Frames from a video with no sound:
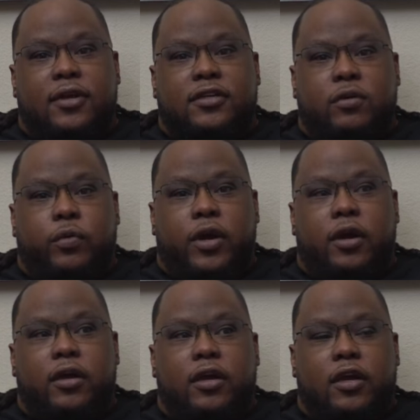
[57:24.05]
to
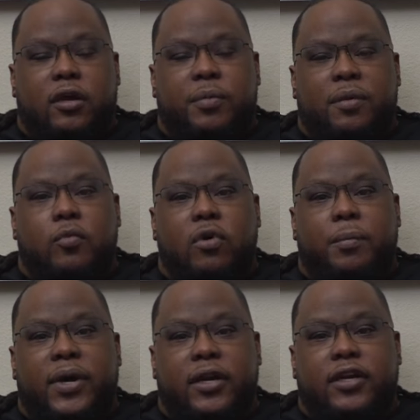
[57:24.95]
where it'll be more
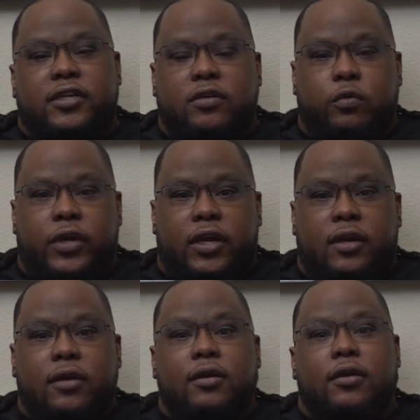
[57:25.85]
money to win
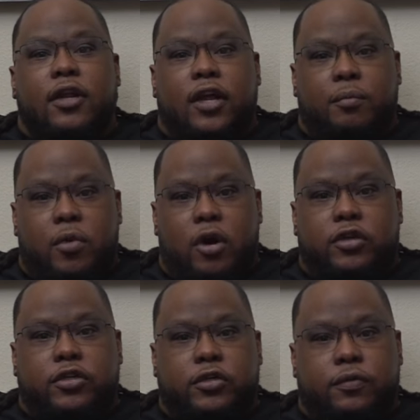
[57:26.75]
in
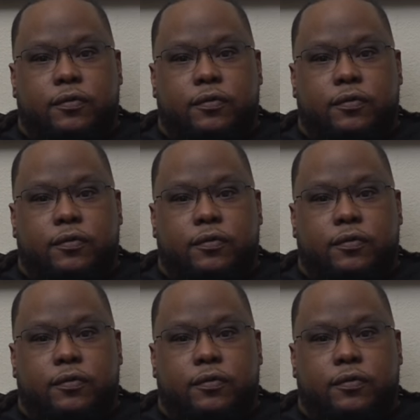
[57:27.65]
March.